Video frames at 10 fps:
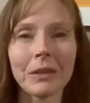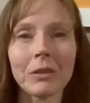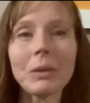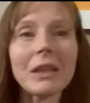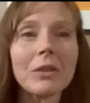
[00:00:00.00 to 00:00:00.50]

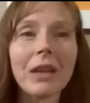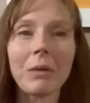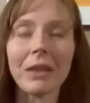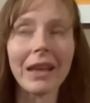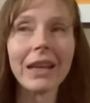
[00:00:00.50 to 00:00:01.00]
So we can do
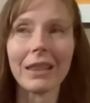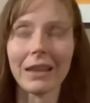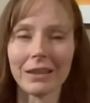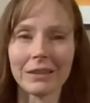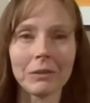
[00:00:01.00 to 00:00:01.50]
that with
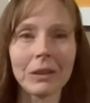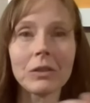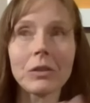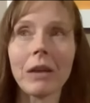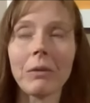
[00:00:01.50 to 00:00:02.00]
anything. We
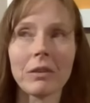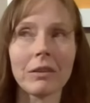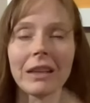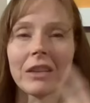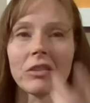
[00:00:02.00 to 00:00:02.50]
can do that with
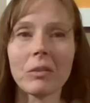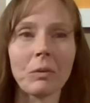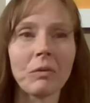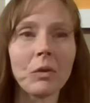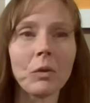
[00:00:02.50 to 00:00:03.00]
our relationship with